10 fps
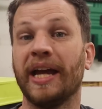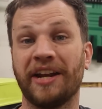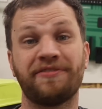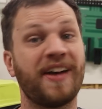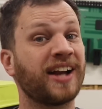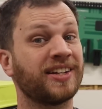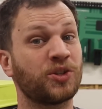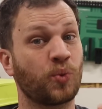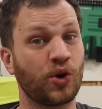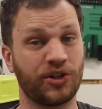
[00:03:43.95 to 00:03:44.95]
And in fact,
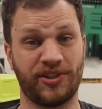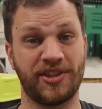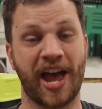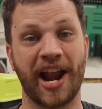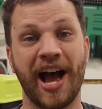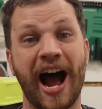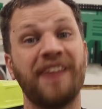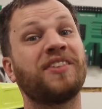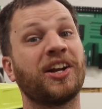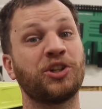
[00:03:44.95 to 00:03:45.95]
it's worse than that.
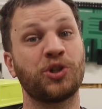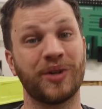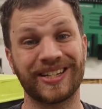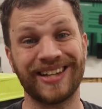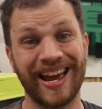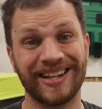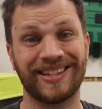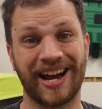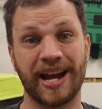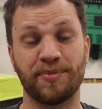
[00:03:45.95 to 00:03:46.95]
I've got to do it 10
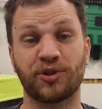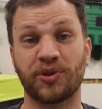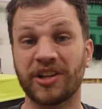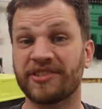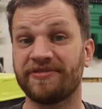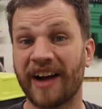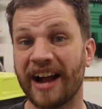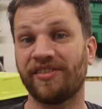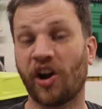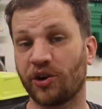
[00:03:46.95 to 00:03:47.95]
times, so that's
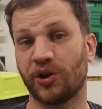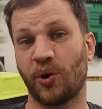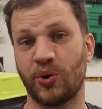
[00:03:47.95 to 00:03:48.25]
500